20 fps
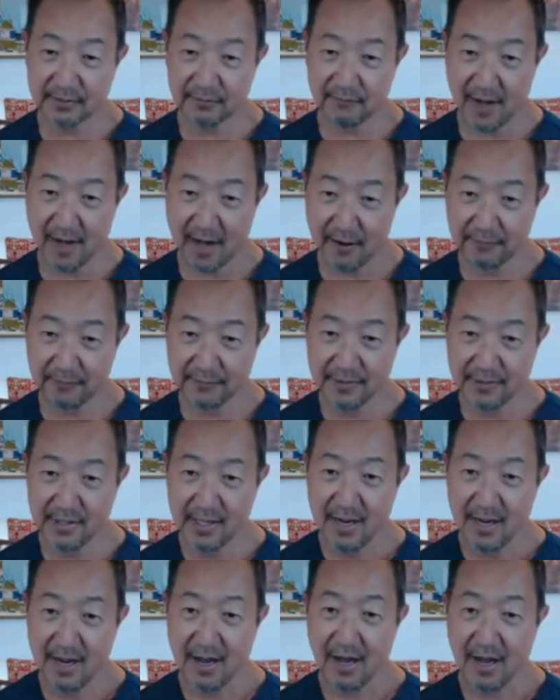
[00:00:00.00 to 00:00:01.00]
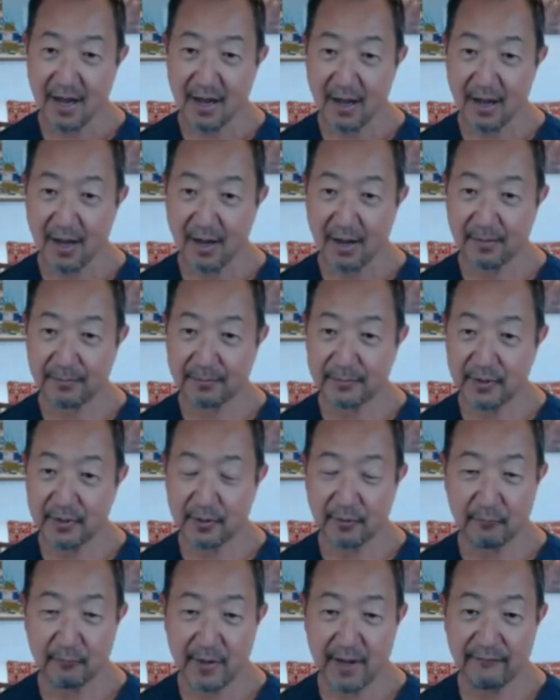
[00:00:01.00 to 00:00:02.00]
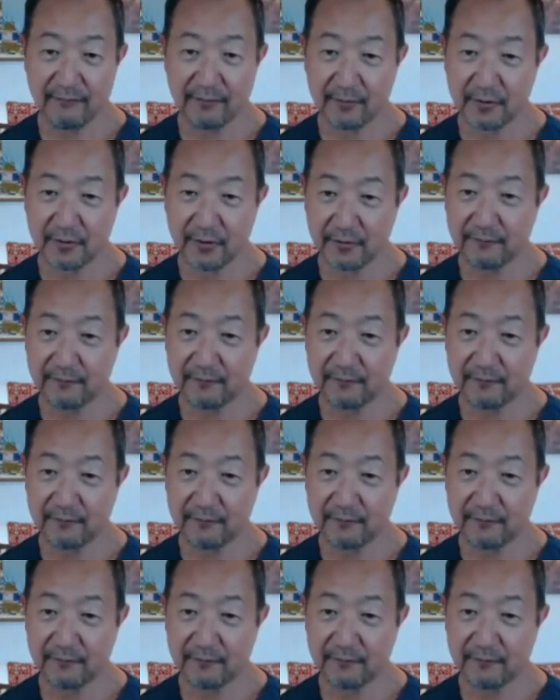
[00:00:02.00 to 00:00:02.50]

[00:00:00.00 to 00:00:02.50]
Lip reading: around. We have a good